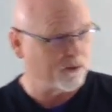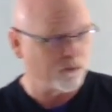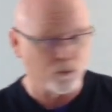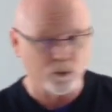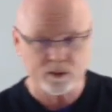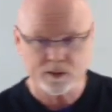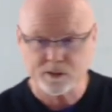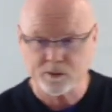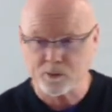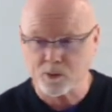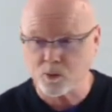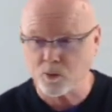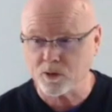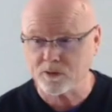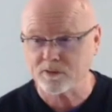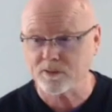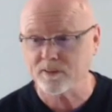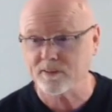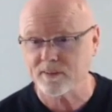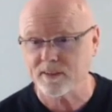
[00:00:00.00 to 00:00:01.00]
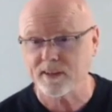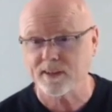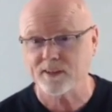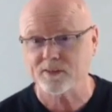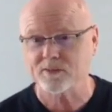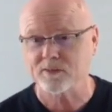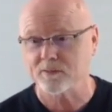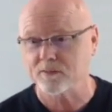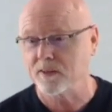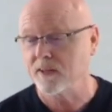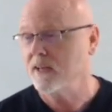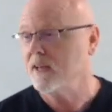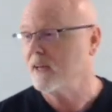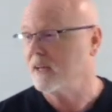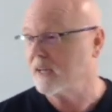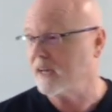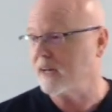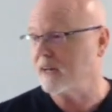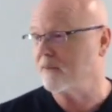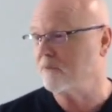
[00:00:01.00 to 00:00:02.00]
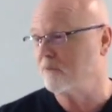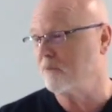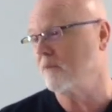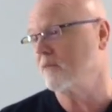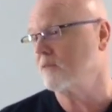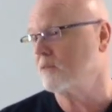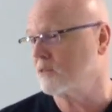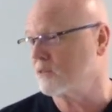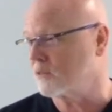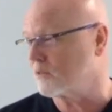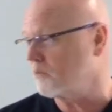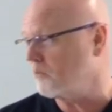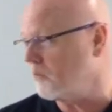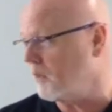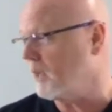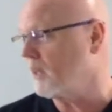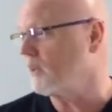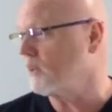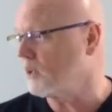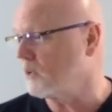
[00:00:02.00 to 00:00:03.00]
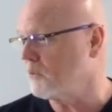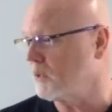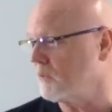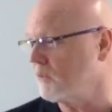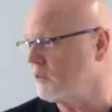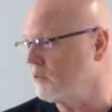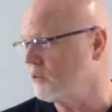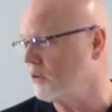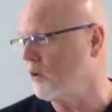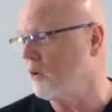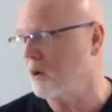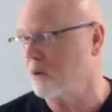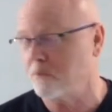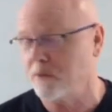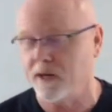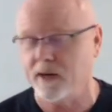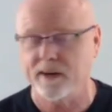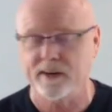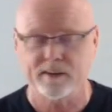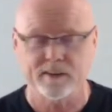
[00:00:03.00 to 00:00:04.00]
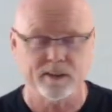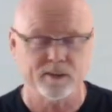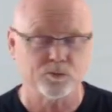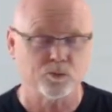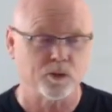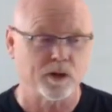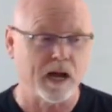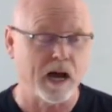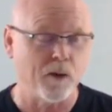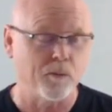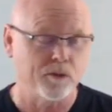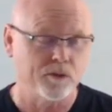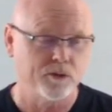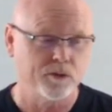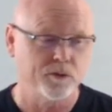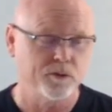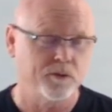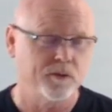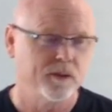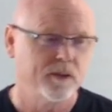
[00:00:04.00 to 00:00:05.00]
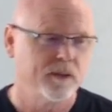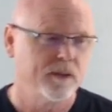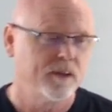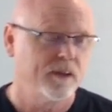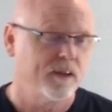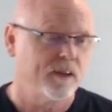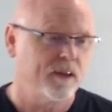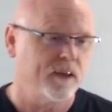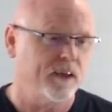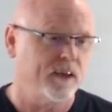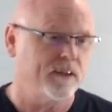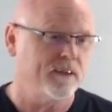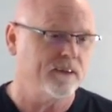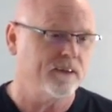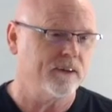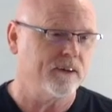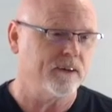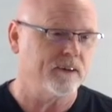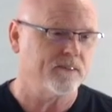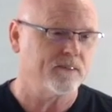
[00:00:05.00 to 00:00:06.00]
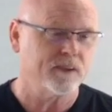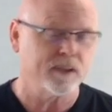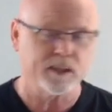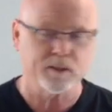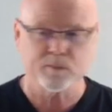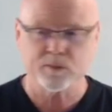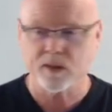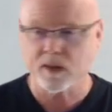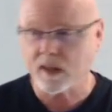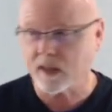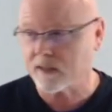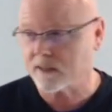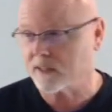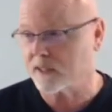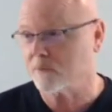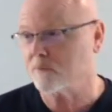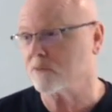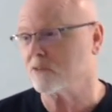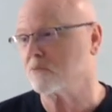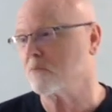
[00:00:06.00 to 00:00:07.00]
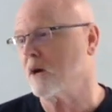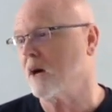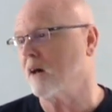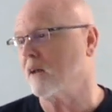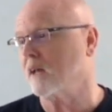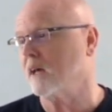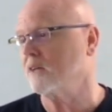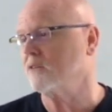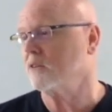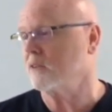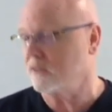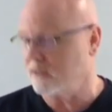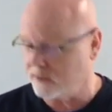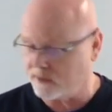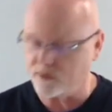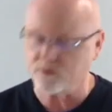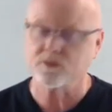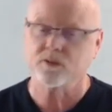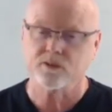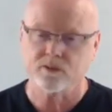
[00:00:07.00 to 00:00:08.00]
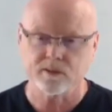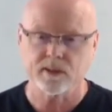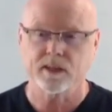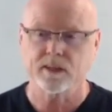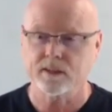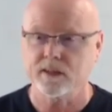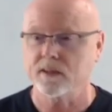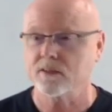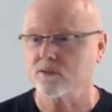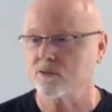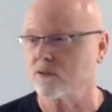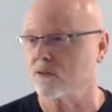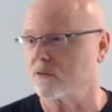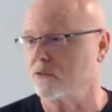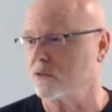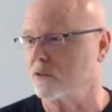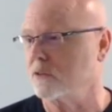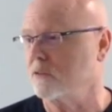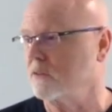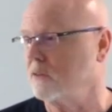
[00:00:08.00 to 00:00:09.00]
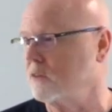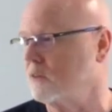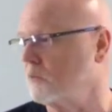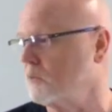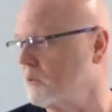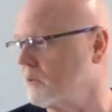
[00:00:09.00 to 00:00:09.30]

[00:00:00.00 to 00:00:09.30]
100 question test and kind of make a little bit of a joke about it. That's what I would do and uh, get them to get them to smile at you, and then they'll just say, "Yes, yeah, sure, you can teach me